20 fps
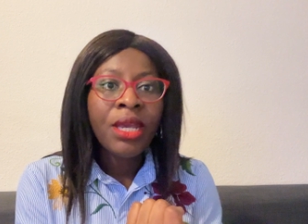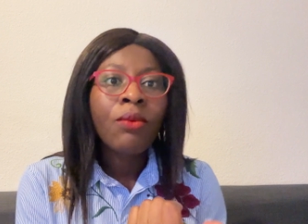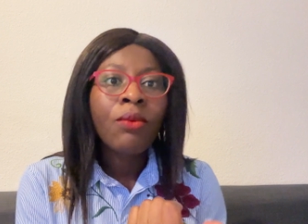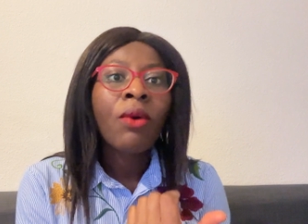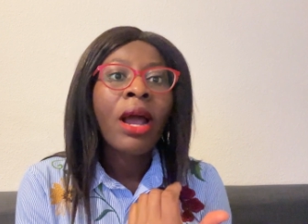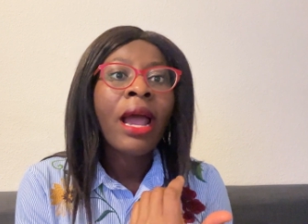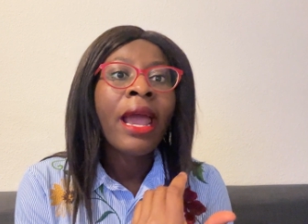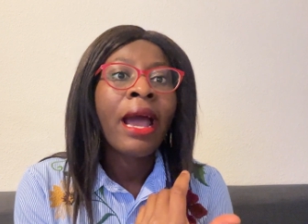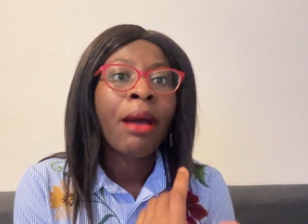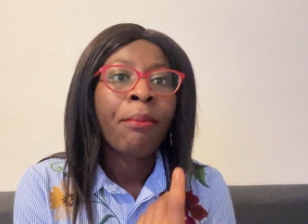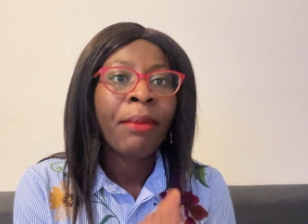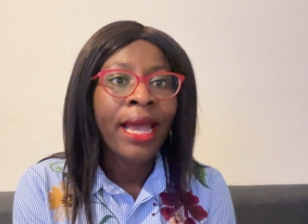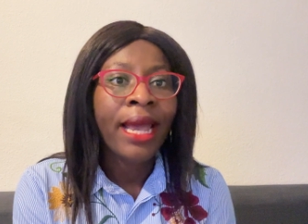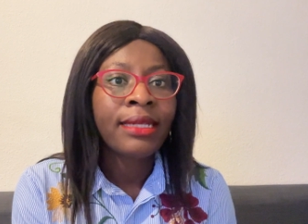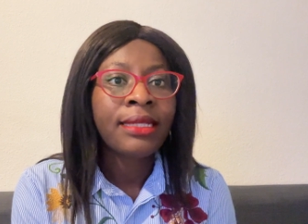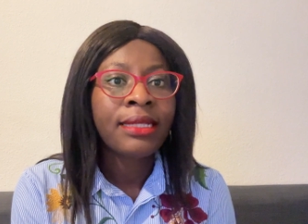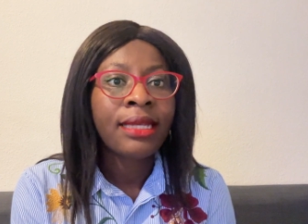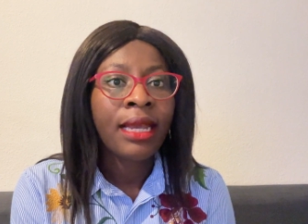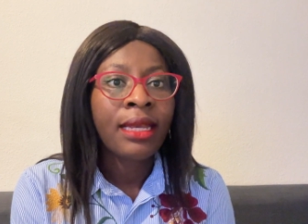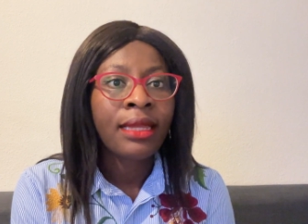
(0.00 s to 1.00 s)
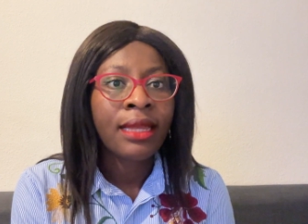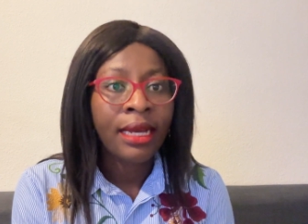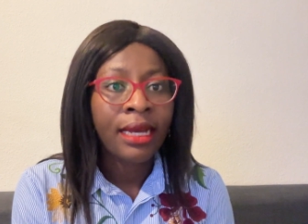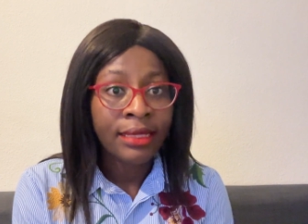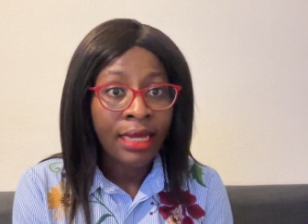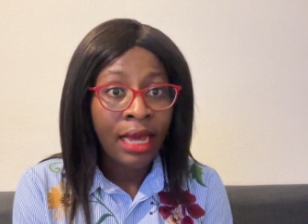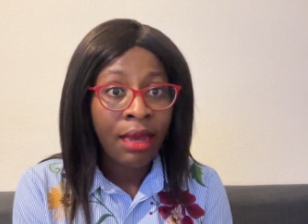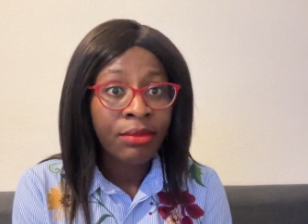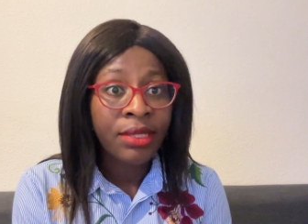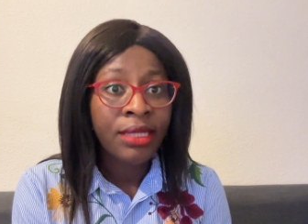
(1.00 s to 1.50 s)
why am I saying
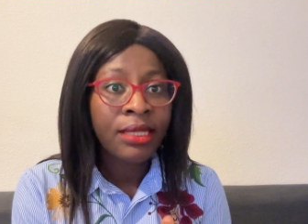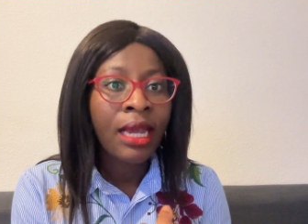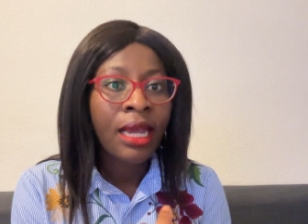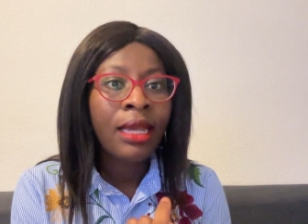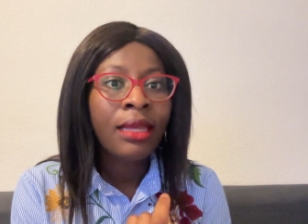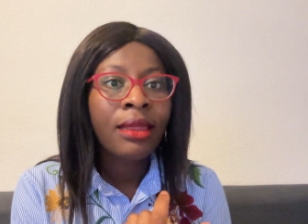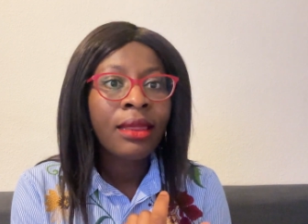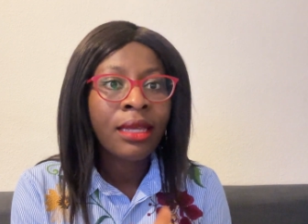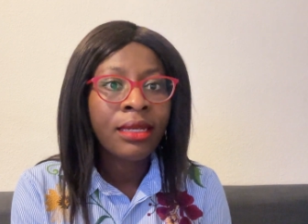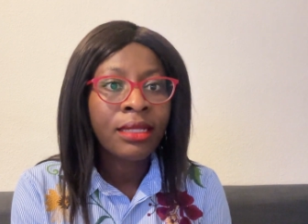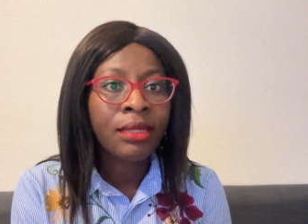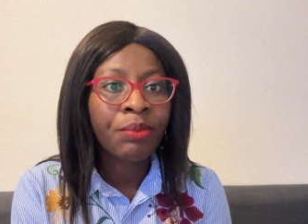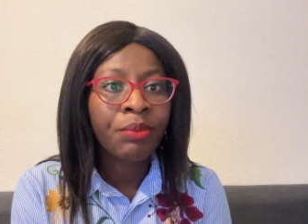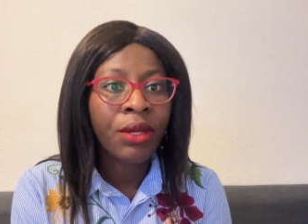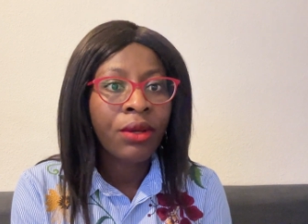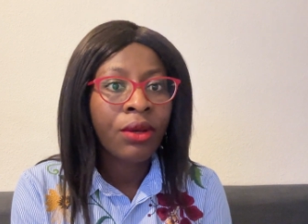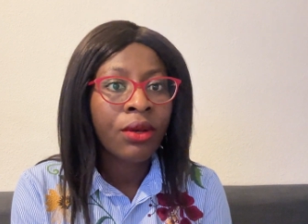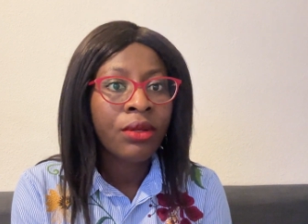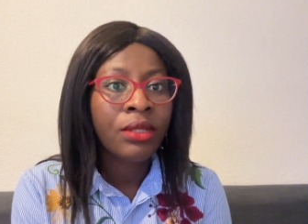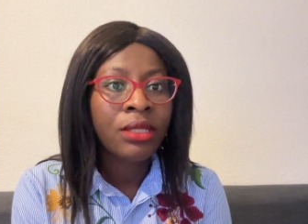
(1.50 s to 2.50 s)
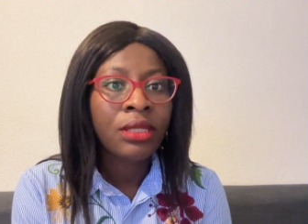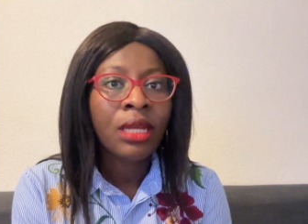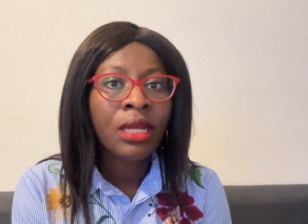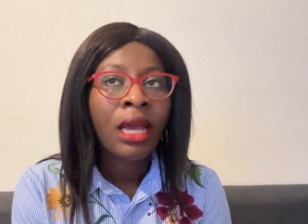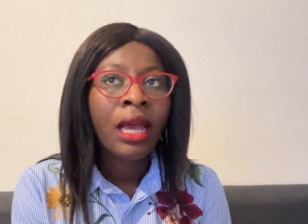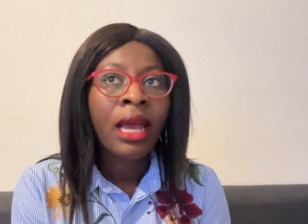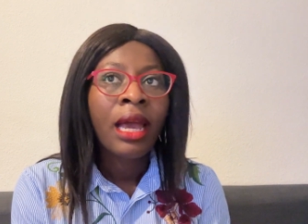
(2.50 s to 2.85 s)
that? I'm saying this because,